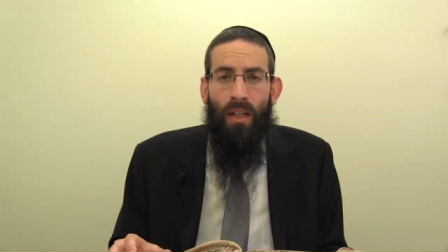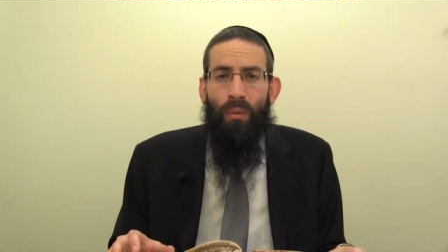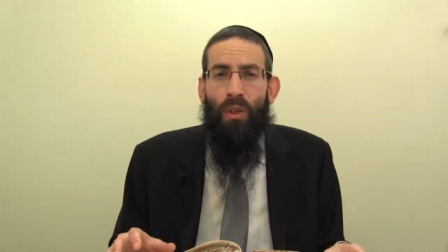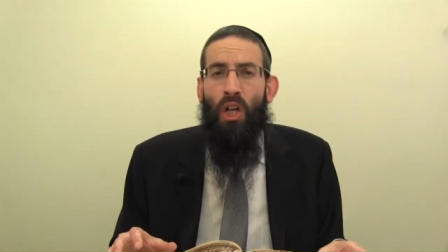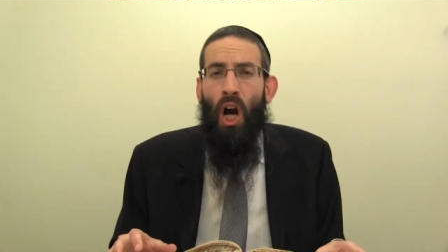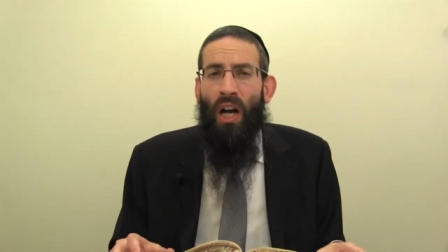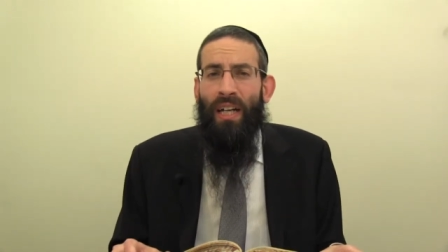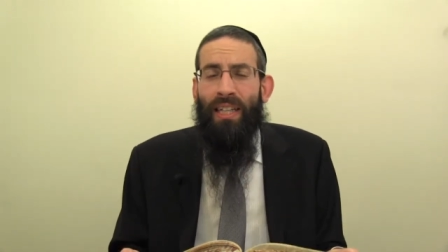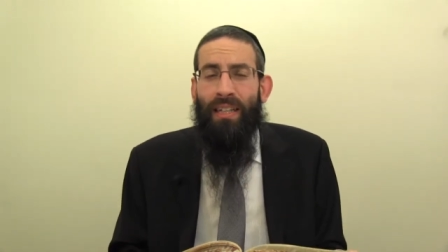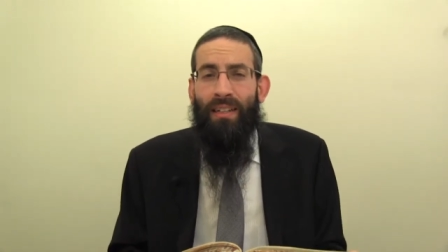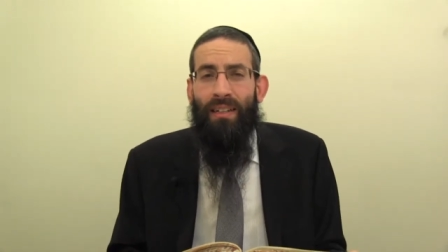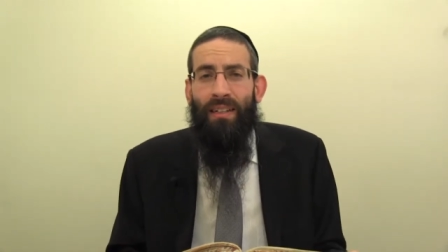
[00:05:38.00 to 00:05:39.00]

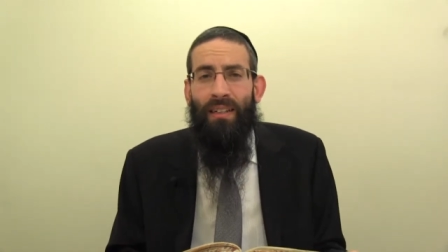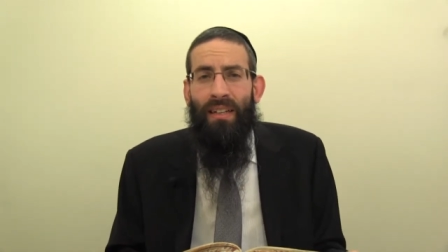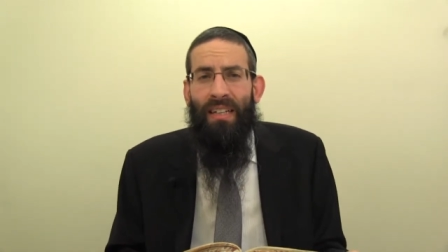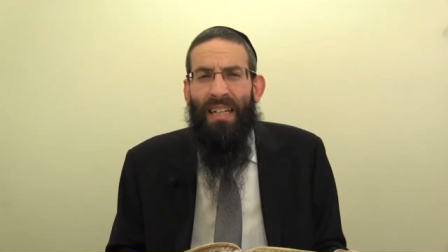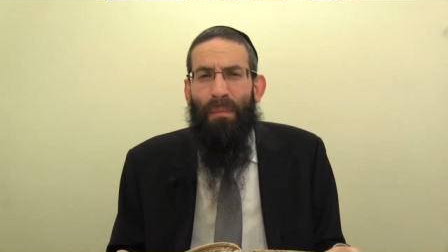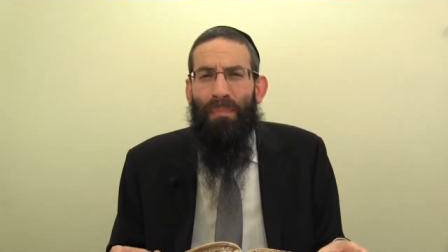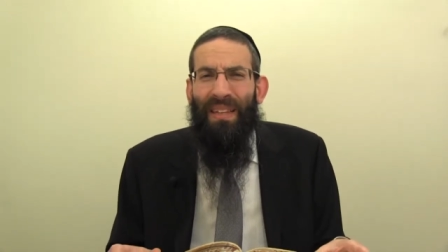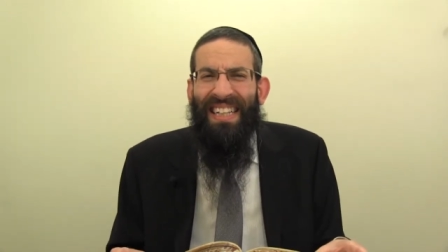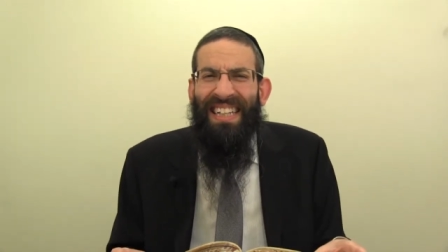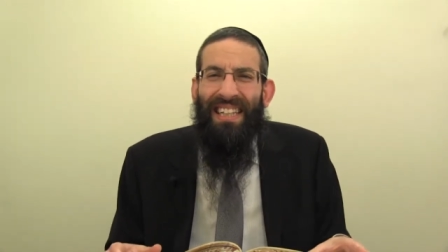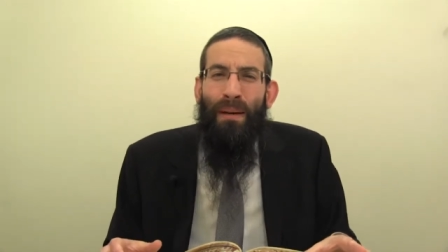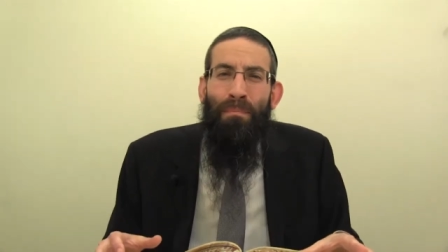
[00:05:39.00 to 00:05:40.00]
regarding
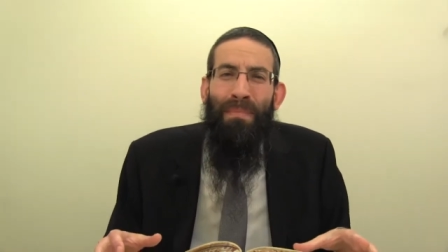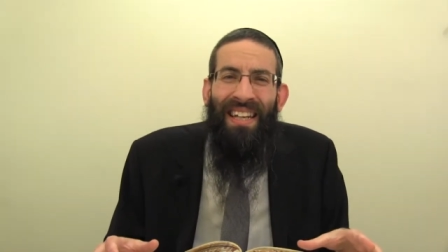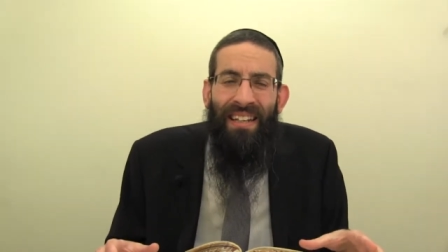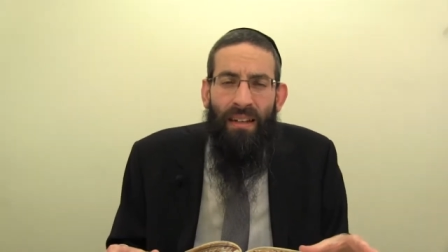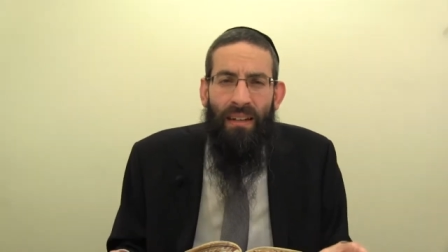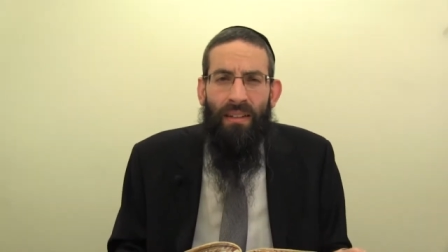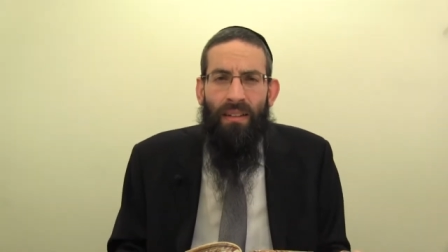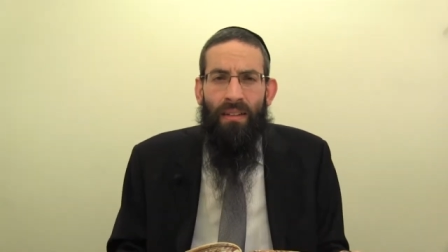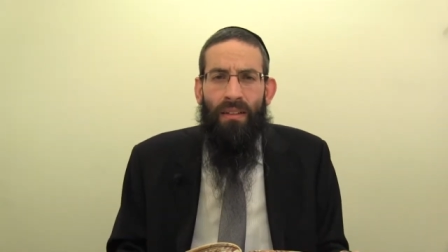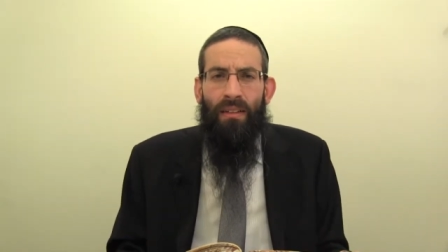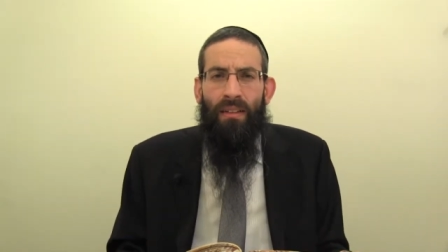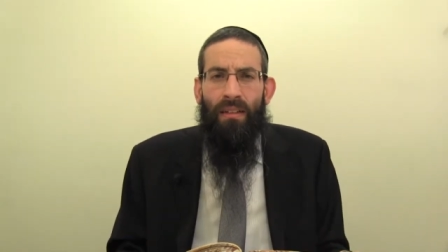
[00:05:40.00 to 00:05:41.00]
completing the minyan,
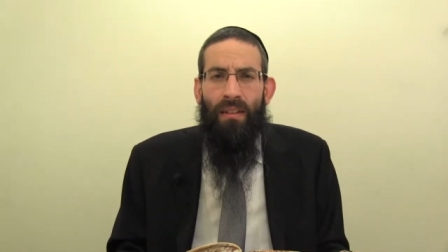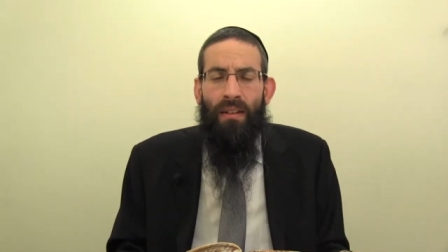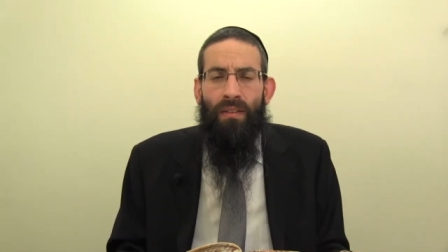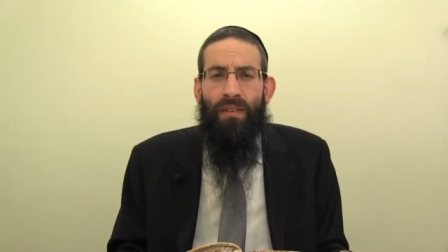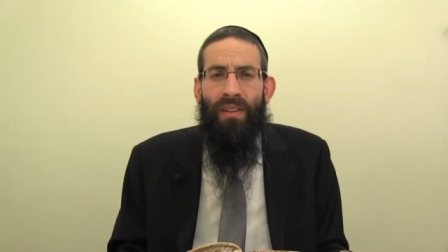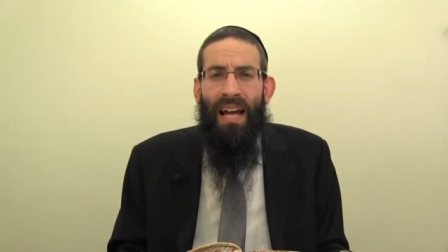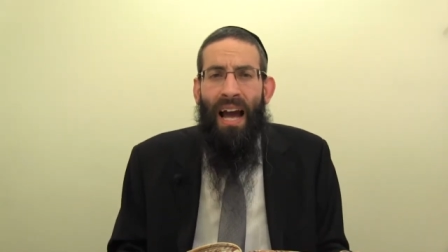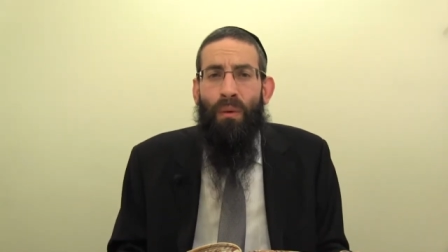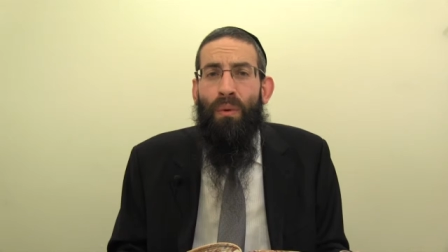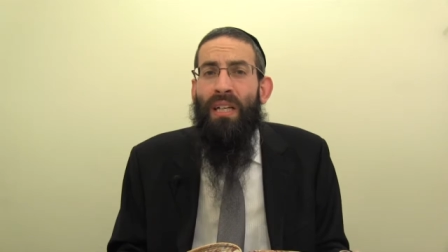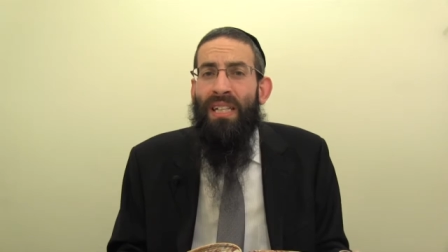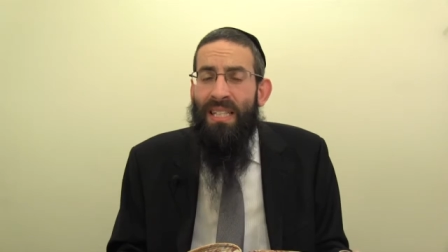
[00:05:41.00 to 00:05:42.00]
for that
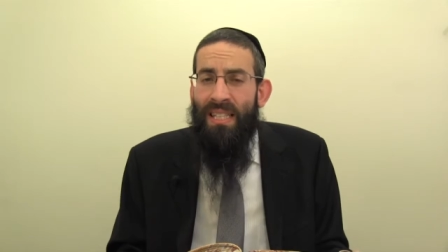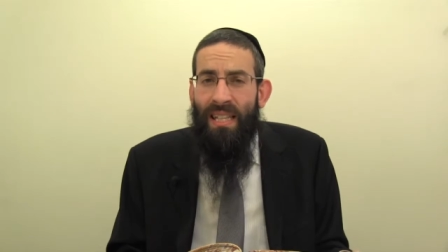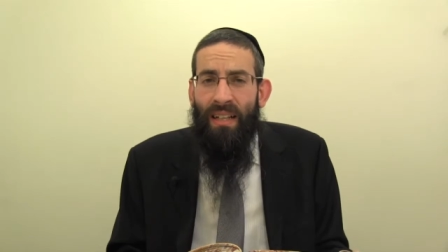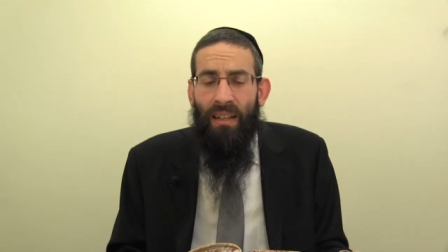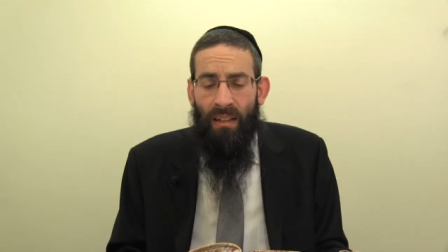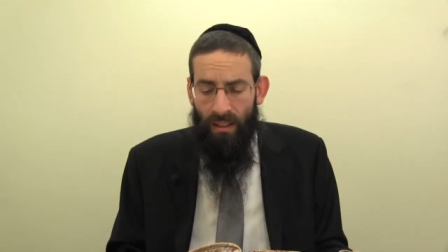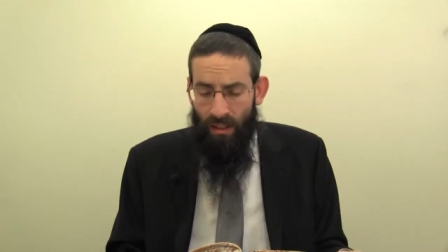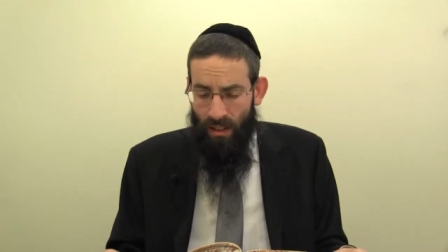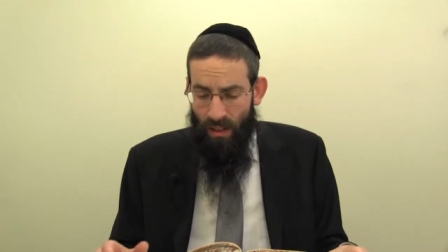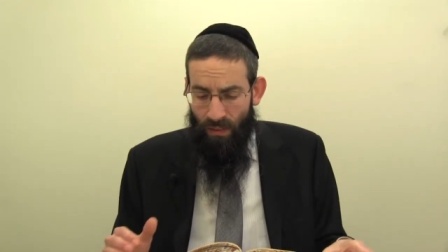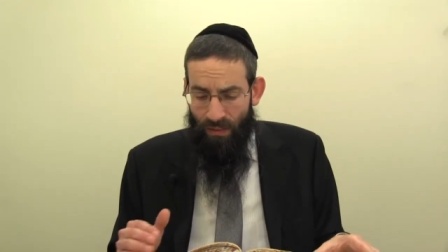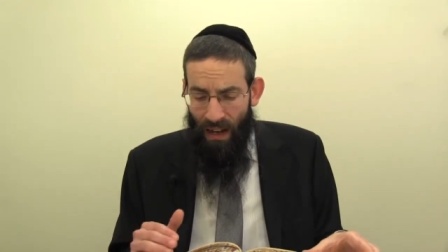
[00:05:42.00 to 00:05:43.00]
we can still
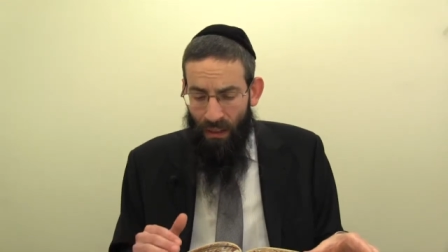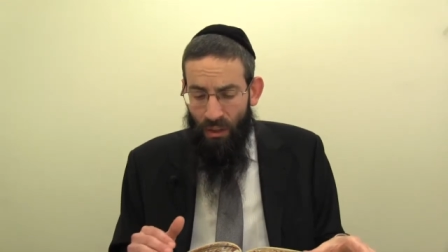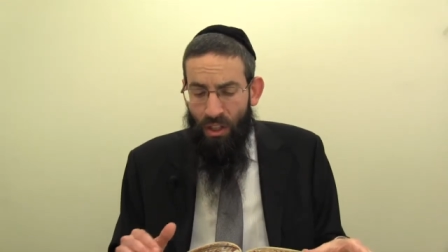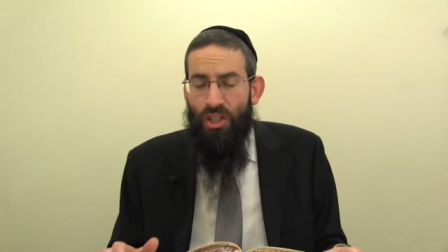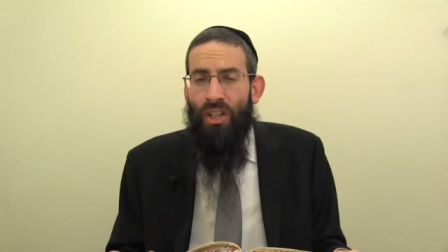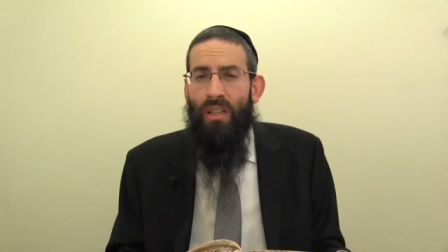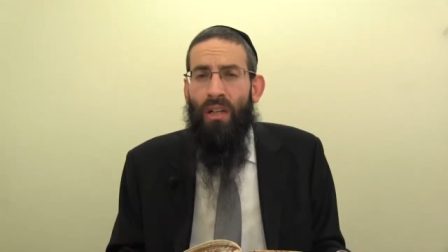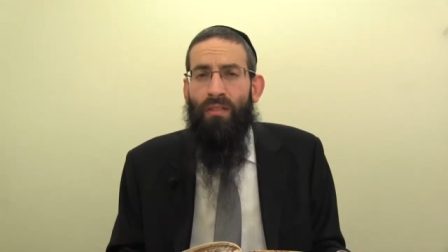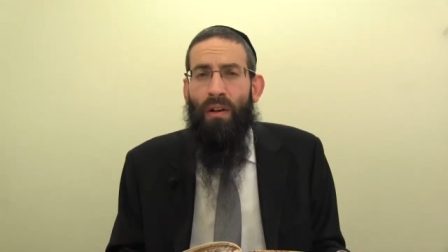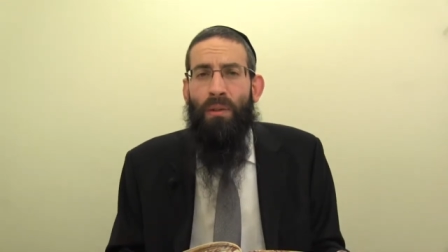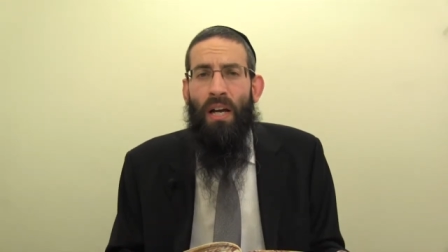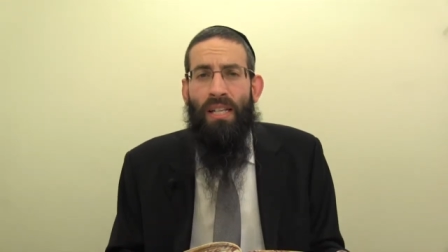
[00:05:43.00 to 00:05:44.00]
follow the Shita of
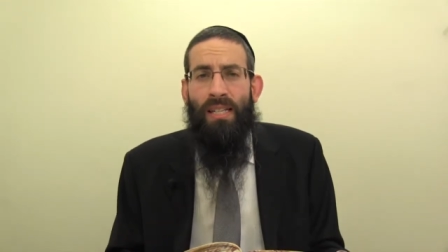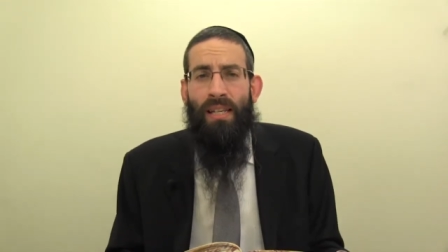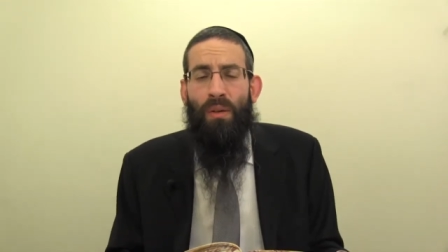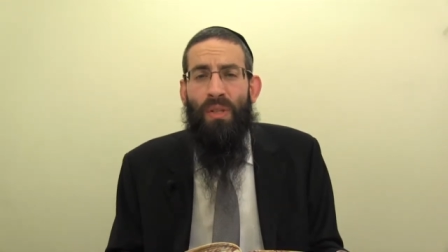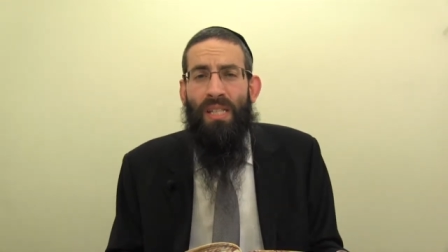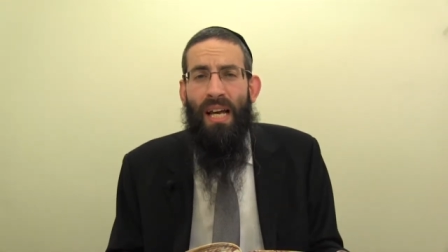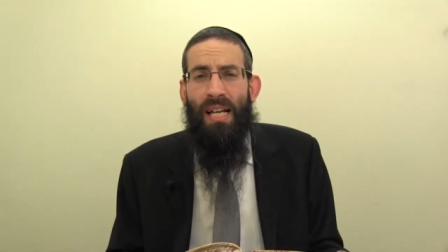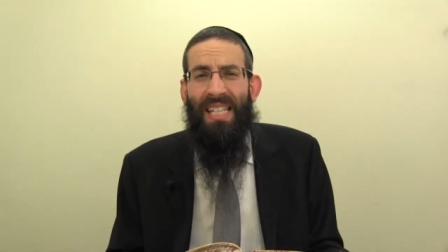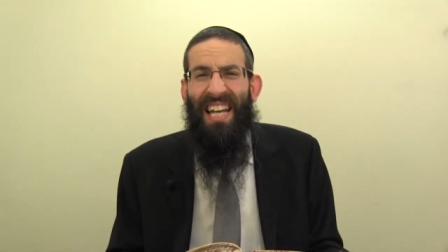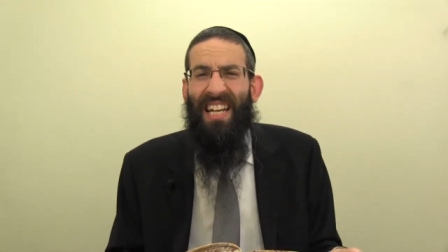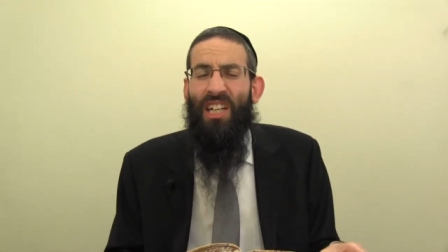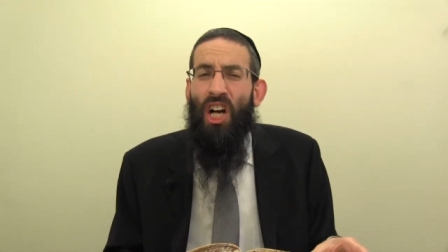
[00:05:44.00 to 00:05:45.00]
Rabbi Yossi, who says
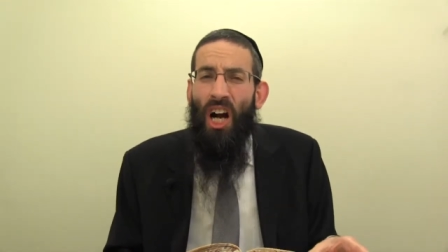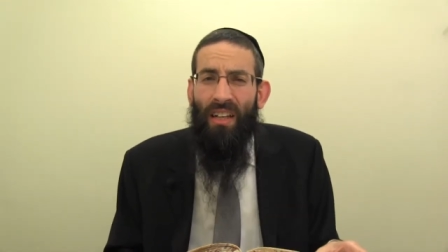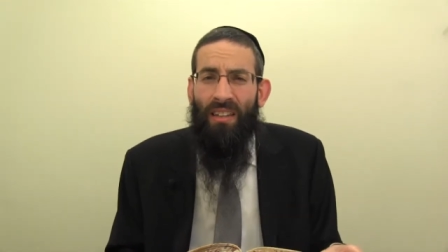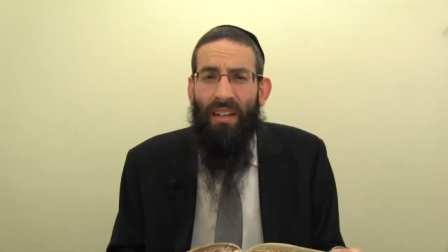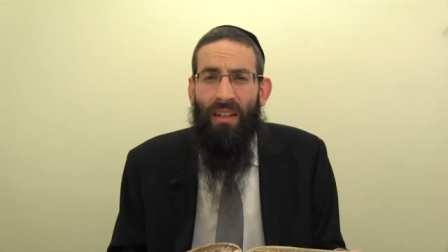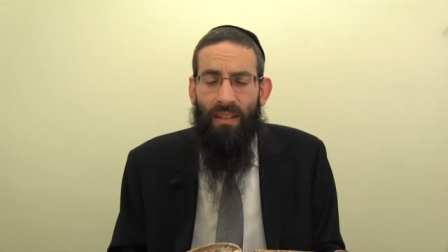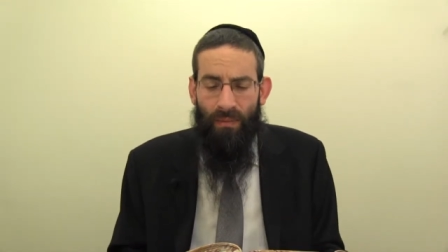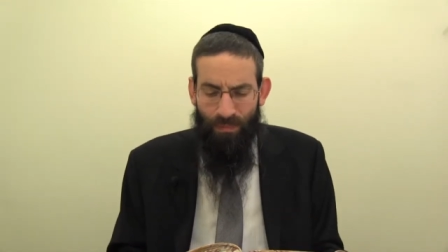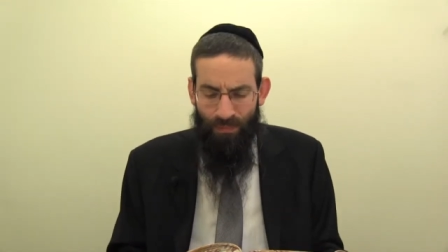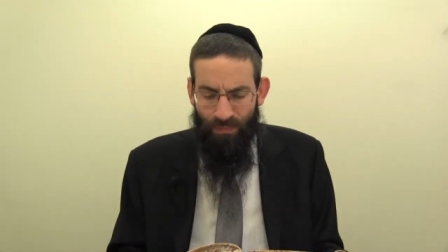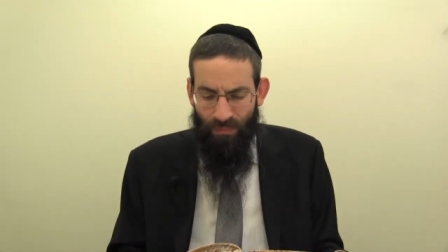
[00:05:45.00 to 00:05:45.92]
that a Katan,